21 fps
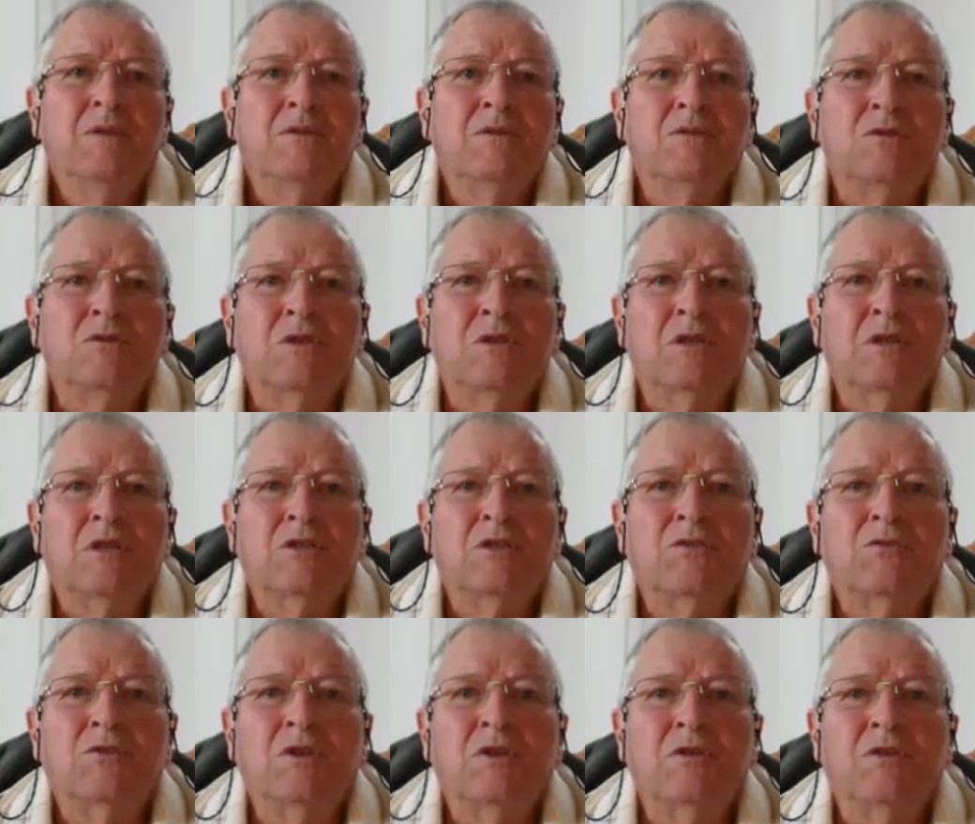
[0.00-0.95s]
to set
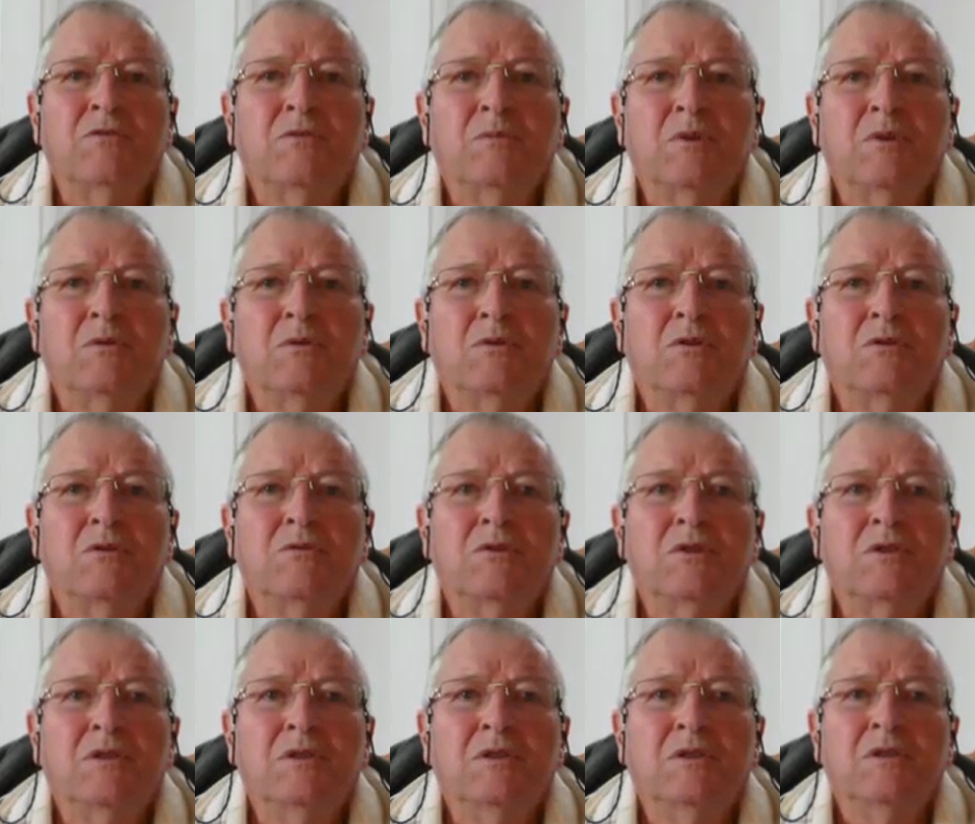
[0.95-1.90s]
us free from the law of
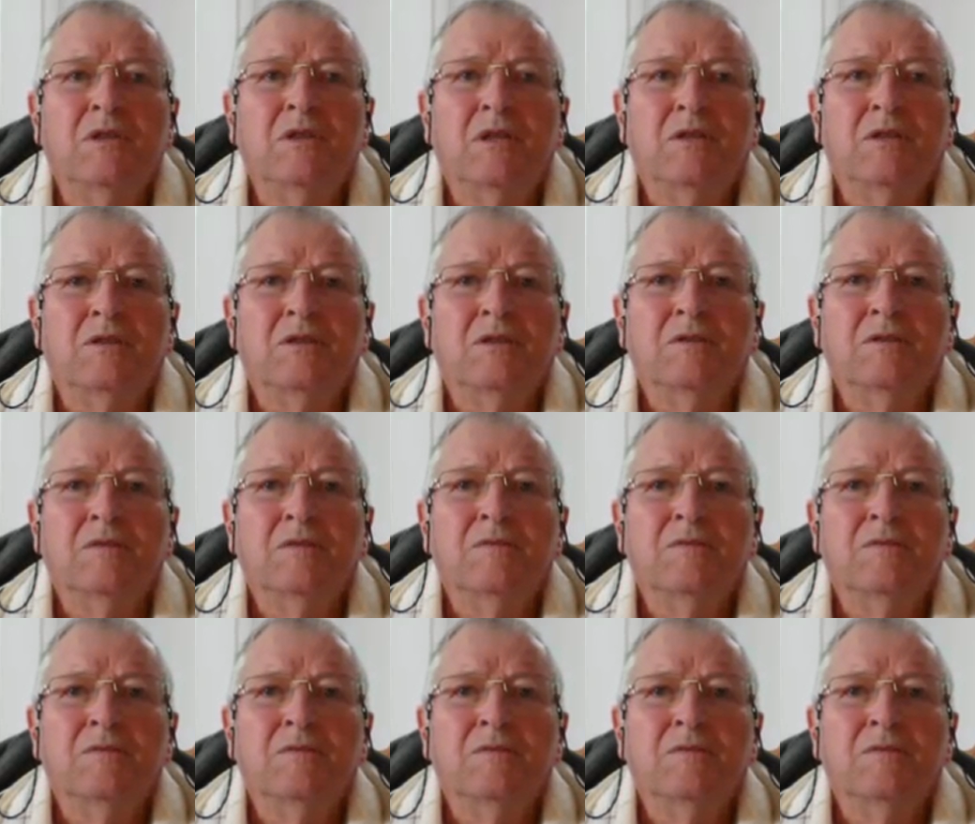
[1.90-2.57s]
sin and death.